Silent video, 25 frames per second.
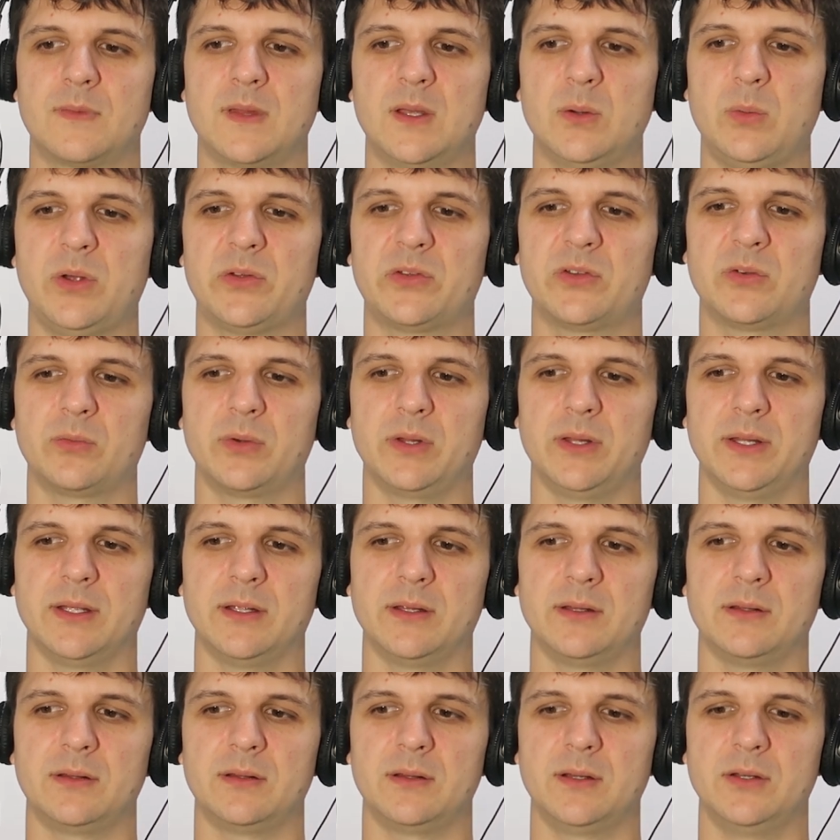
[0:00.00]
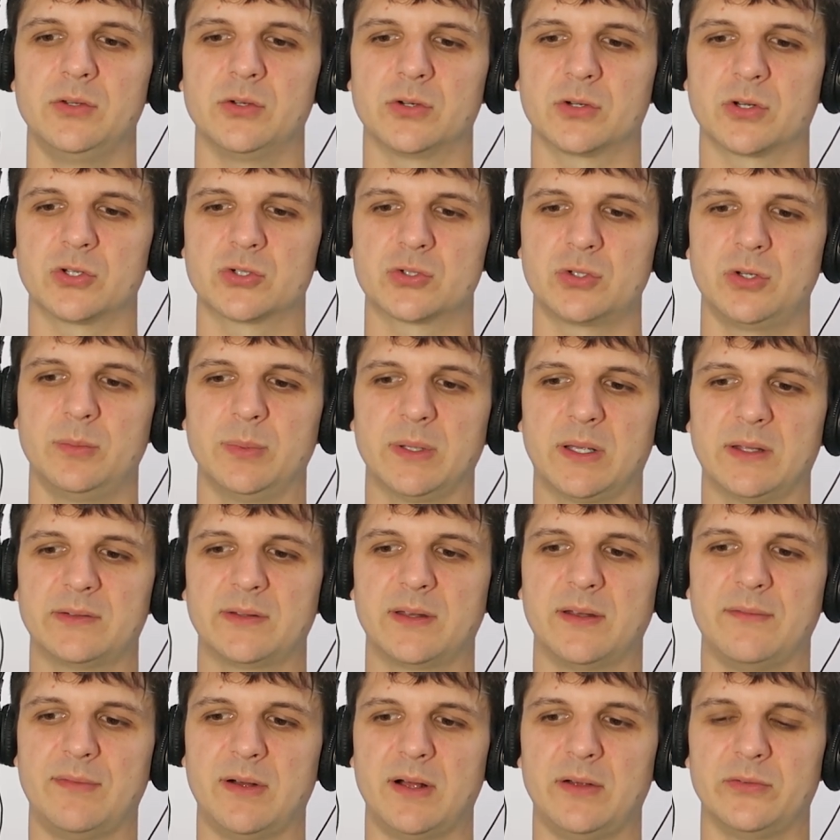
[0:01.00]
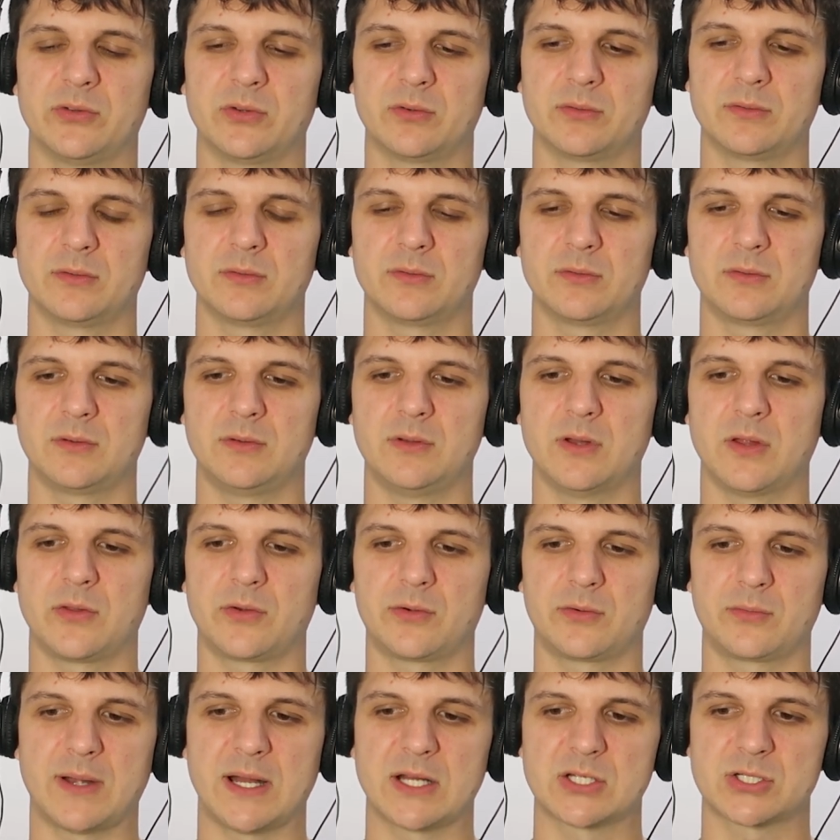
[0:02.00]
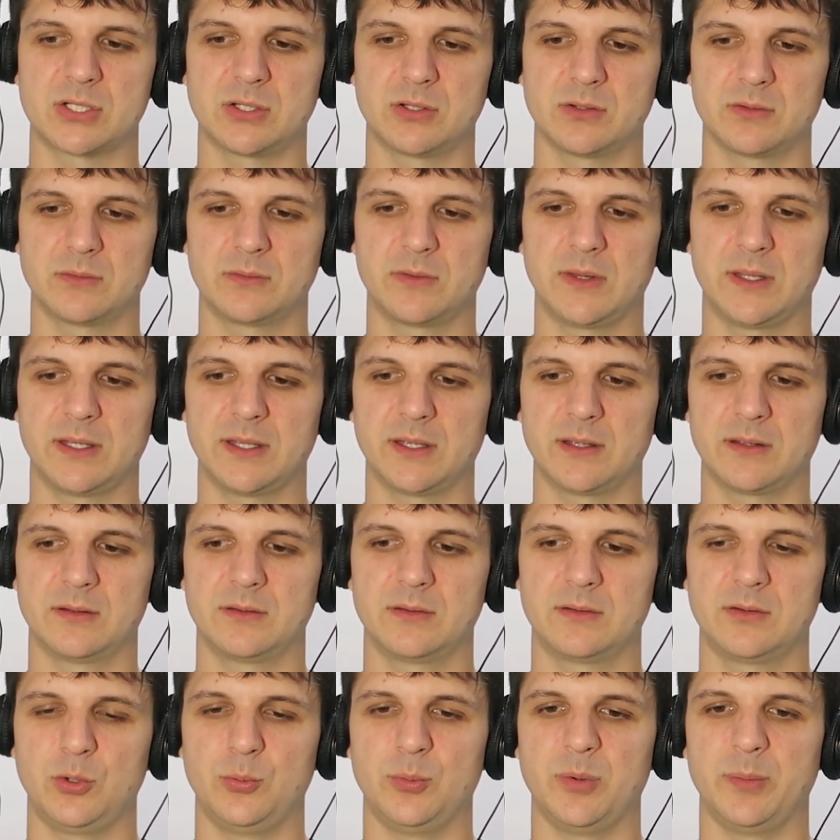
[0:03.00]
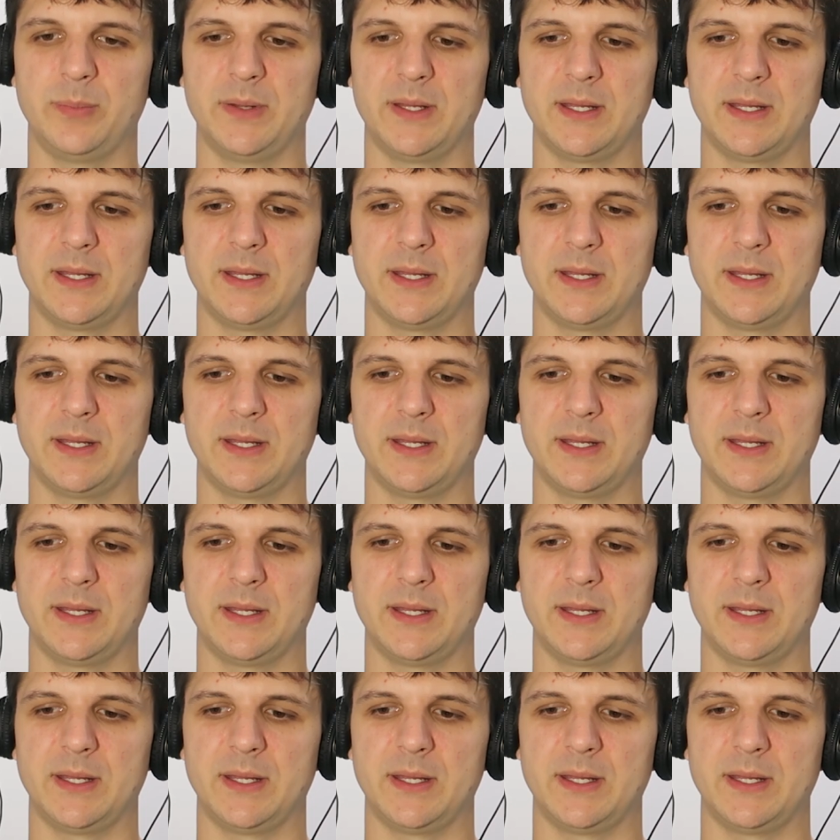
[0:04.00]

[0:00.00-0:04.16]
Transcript: It wasn't really in your control because it involves a, another rational thinking human